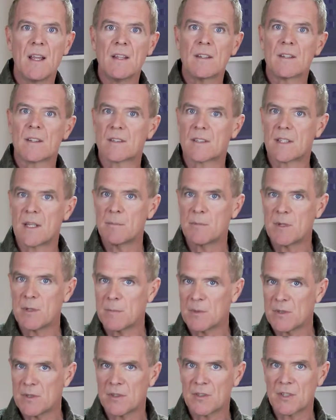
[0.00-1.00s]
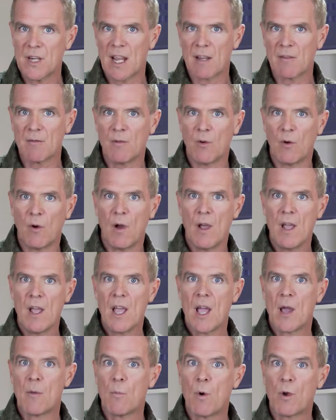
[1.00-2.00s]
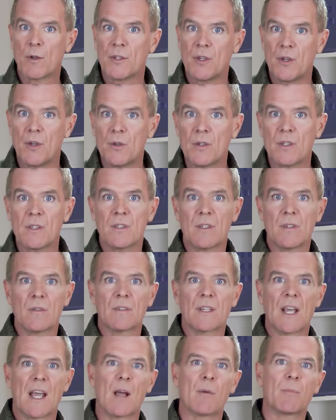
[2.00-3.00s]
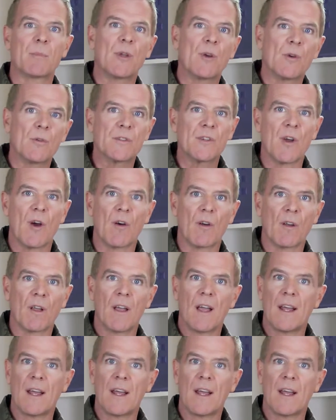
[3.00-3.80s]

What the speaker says: the symptoms to check for, and what you can do to help your dog.